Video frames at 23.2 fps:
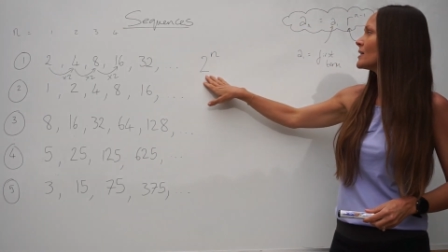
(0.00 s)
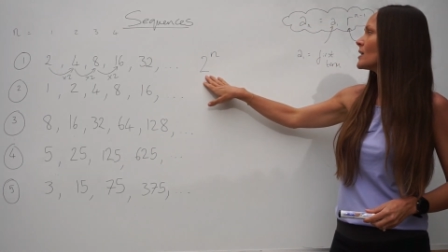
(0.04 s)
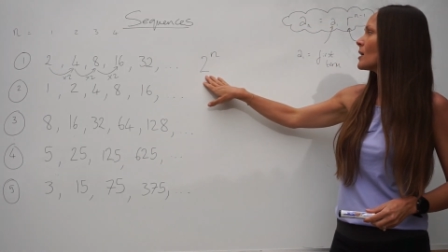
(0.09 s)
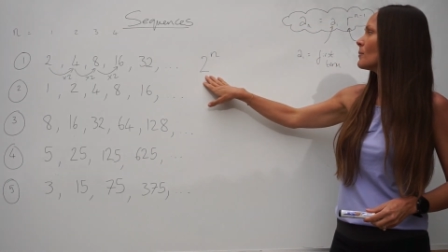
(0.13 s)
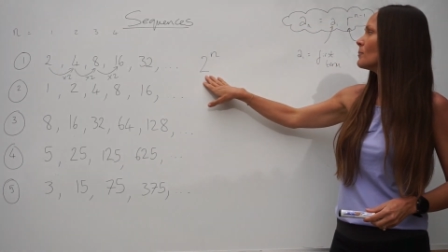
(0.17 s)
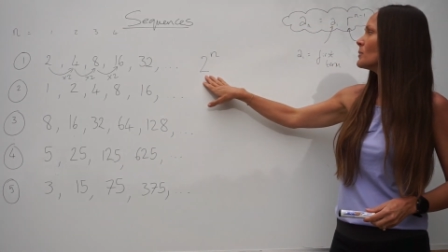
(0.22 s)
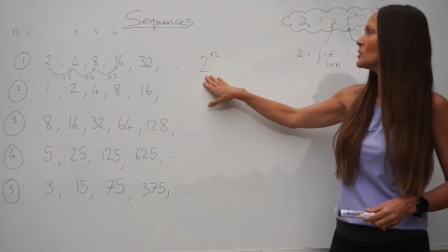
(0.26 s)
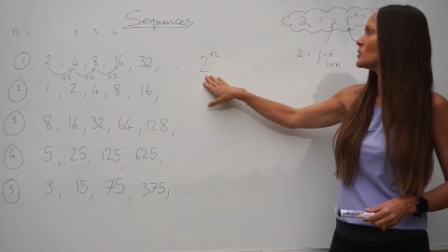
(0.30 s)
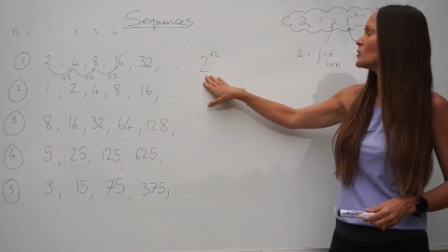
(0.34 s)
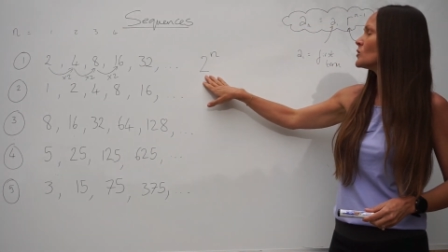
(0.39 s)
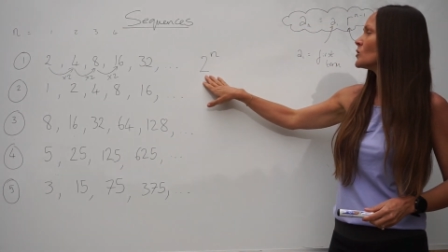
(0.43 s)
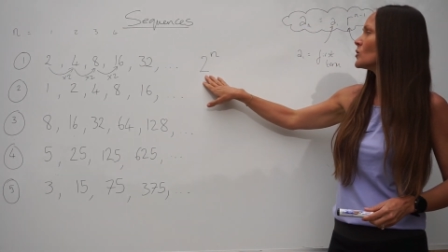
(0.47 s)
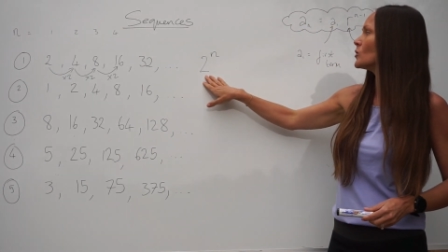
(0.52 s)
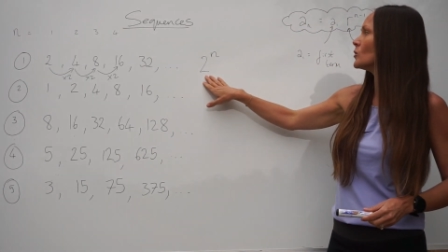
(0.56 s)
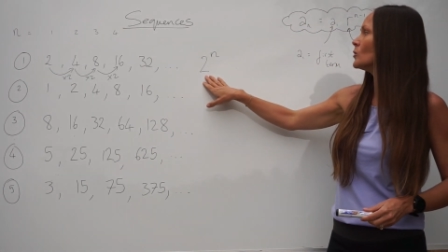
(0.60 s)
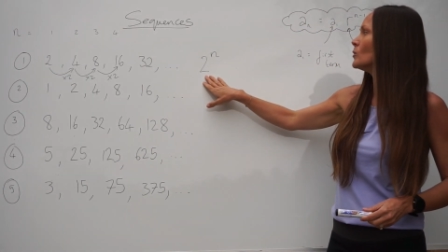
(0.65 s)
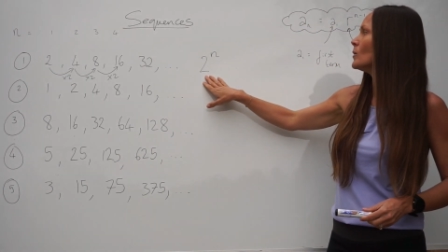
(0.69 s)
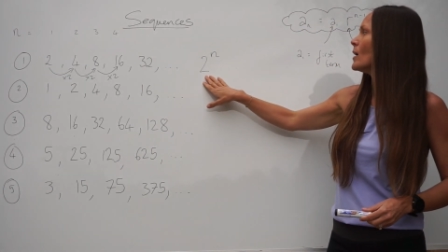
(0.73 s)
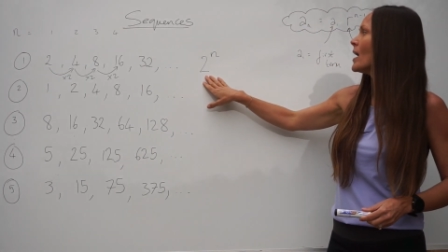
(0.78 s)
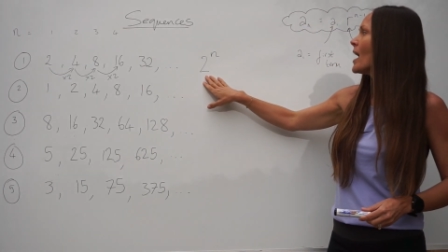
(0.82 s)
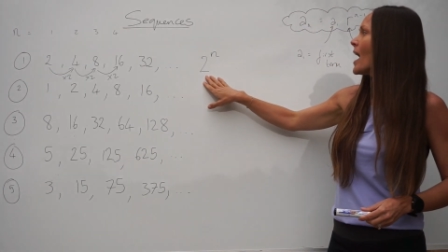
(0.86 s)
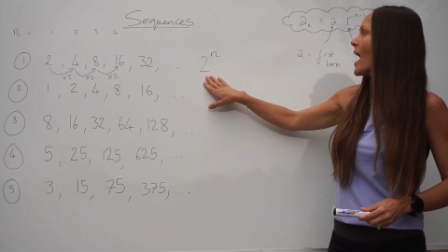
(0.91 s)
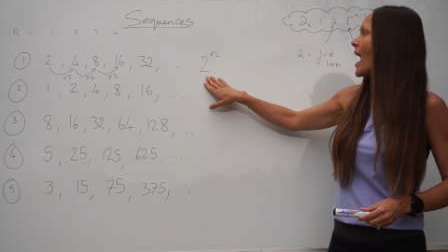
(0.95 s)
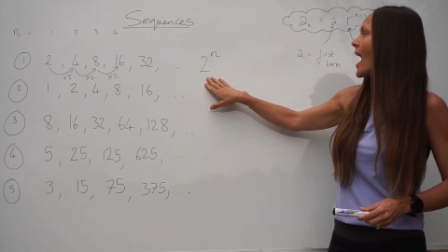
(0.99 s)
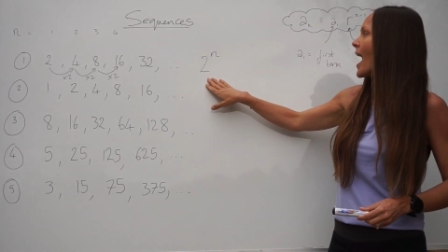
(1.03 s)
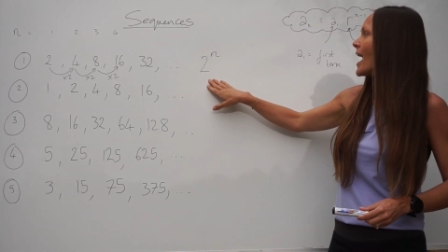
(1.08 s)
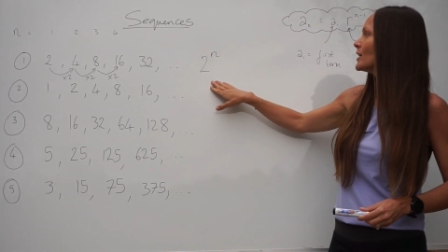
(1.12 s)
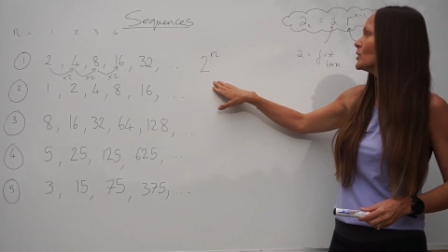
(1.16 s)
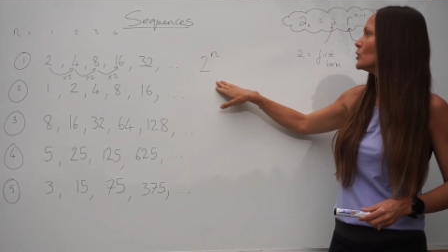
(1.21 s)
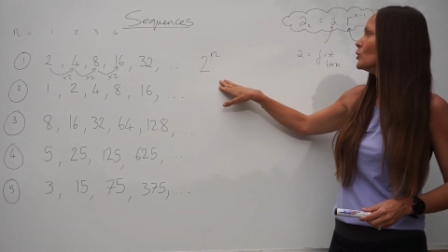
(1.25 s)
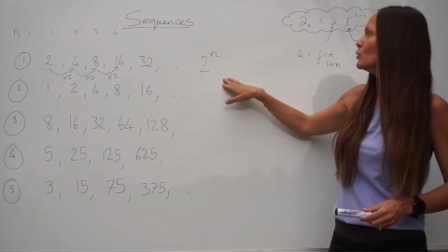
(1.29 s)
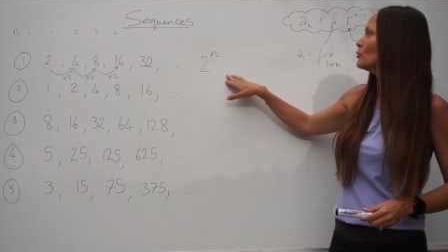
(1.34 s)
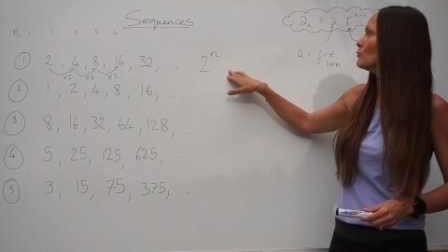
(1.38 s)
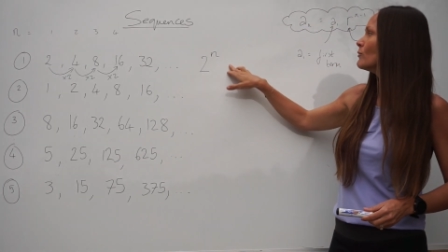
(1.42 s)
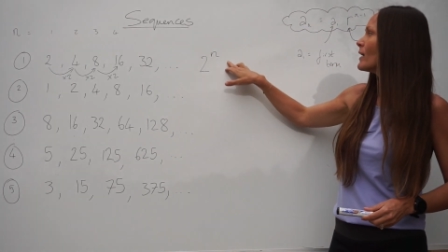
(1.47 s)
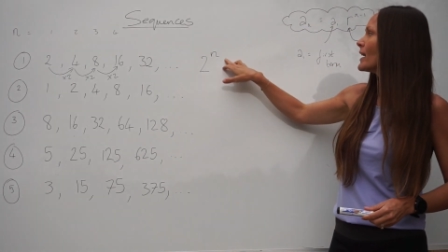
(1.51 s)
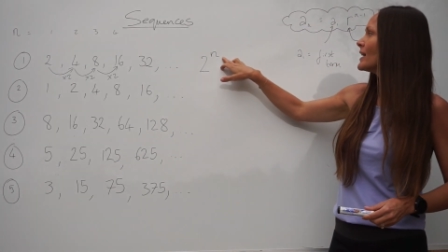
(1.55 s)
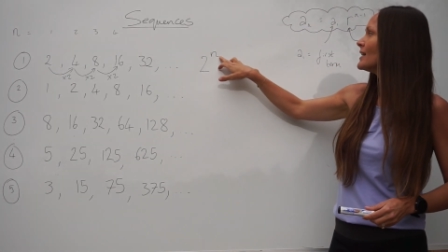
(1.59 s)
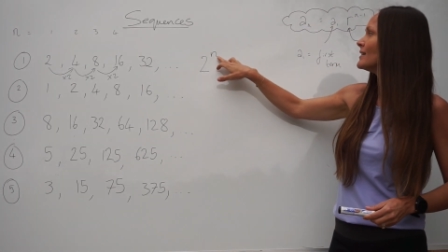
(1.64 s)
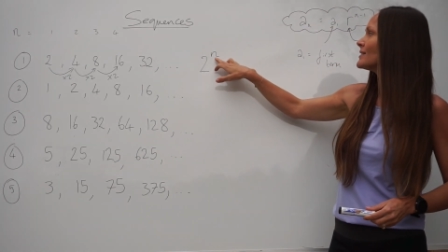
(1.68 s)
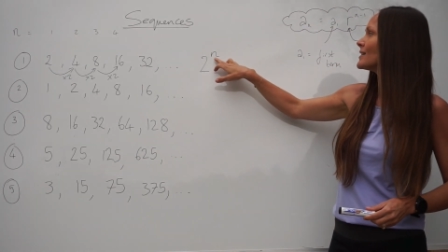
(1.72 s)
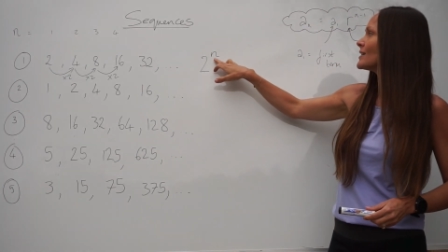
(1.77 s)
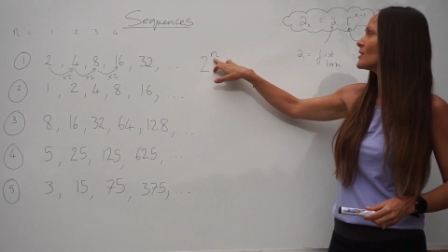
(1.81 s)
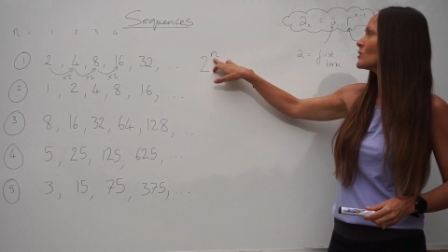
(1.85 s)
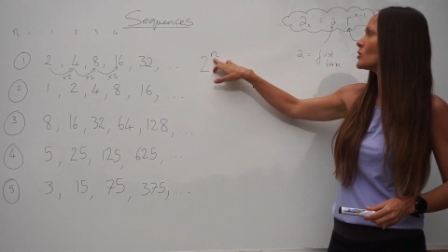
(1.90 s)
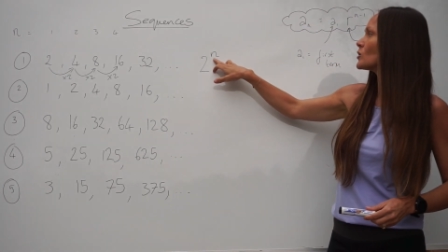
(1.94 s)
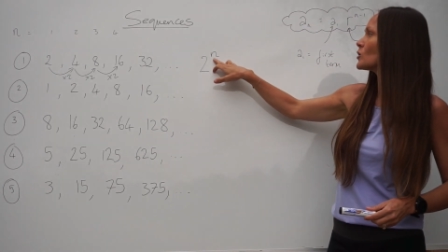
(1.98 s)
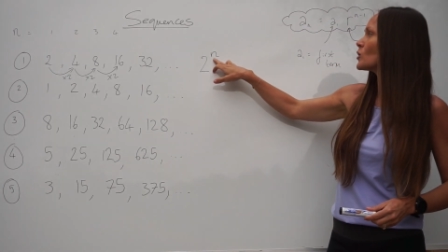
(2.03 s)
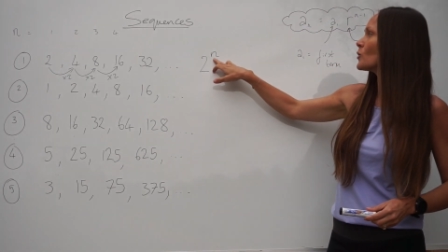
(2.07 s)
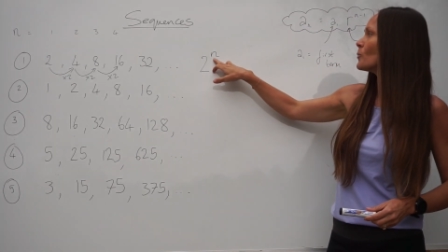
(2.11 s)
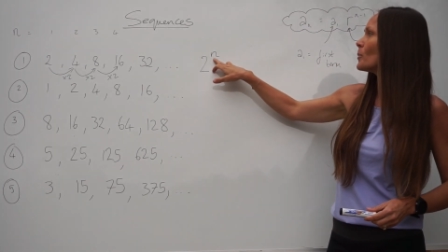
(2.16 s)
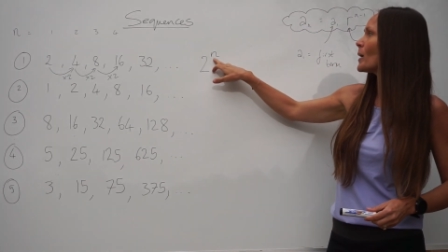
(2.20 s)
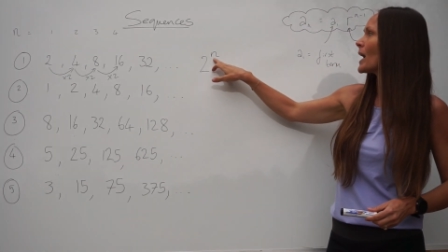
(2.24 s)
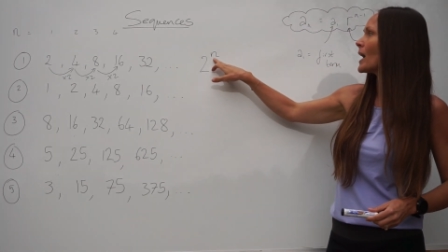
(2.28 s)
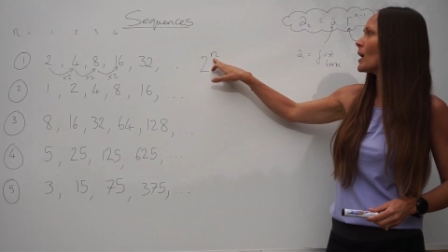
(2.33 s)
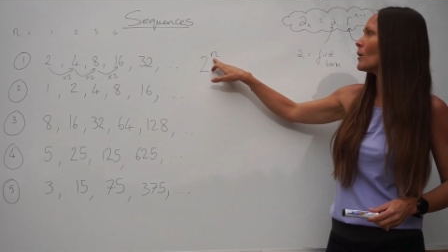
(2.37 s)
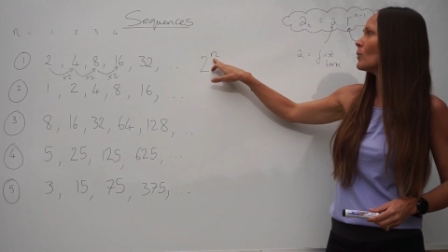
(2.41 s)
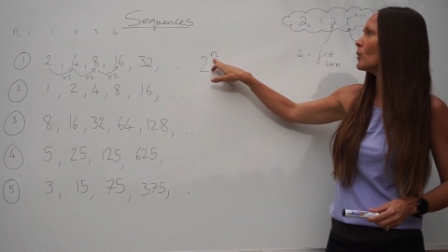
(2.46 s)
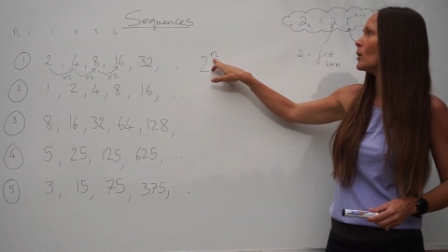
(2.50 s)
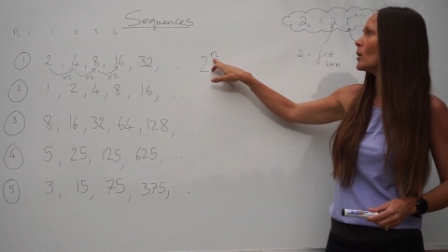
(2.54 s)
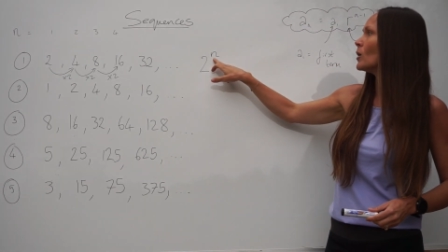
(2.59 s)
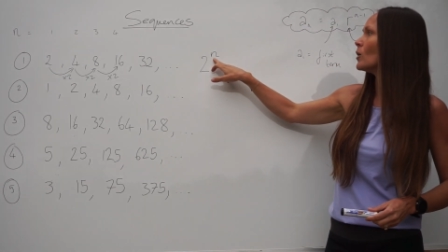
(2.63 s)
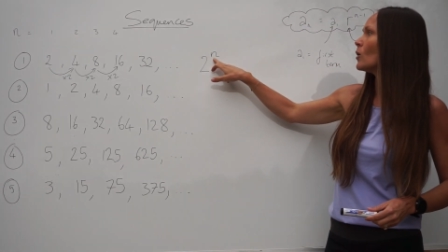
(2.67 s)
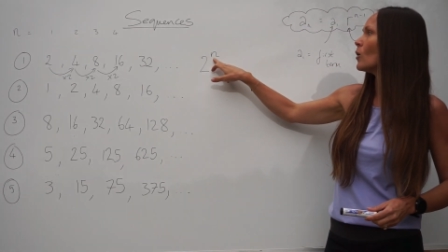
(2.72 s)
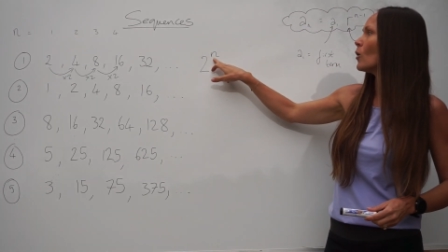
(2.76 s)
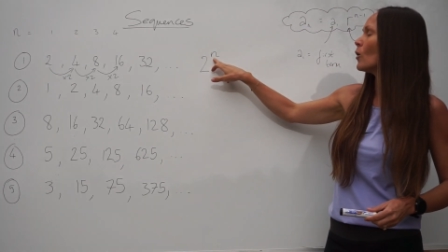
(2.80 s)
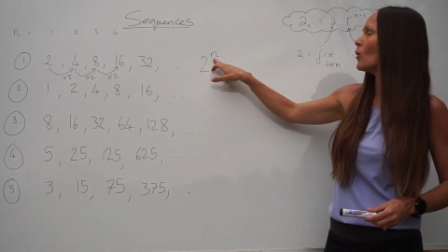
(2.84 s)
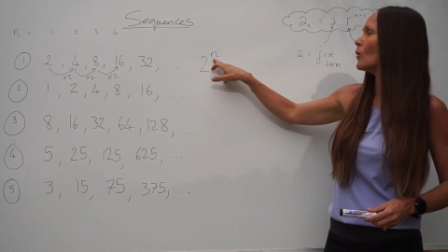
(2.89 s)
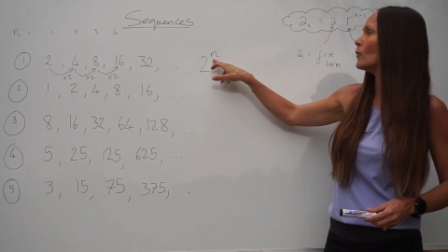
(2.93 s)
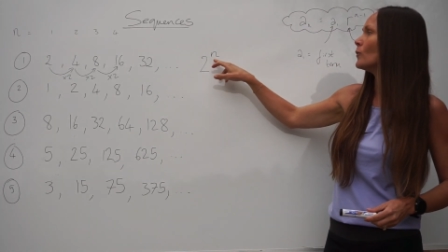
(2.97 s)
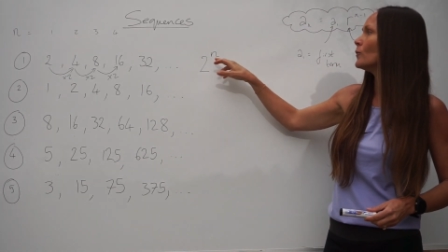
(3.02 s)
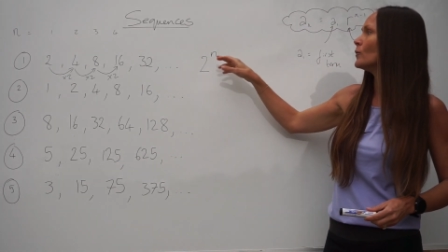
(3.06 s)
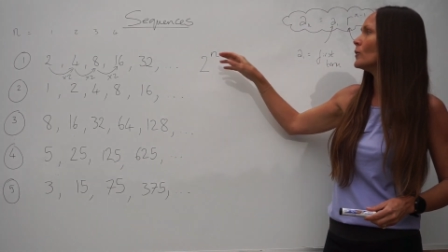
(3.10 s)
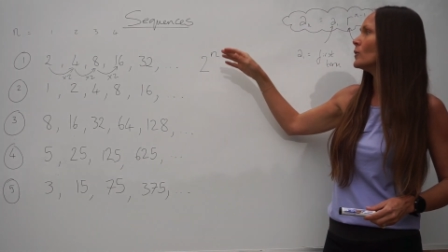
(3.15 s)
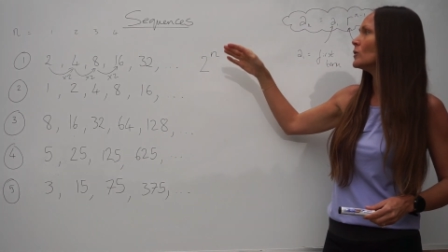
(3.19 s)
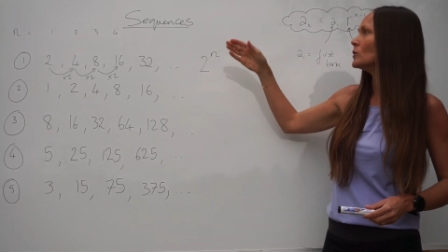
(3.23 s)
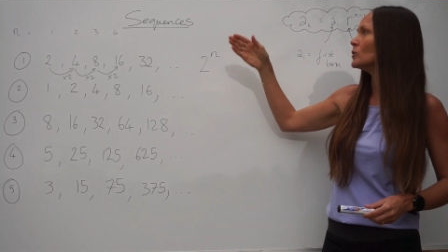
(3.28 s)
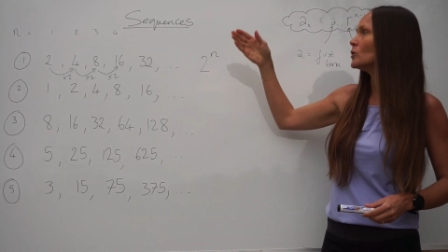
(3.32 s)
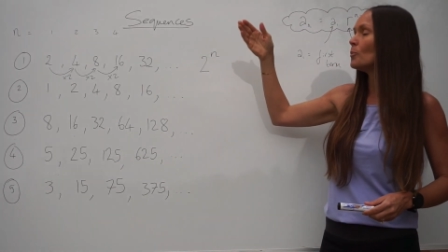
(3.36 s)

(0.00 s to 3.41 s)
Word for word: the number 2 and you raise it to the power of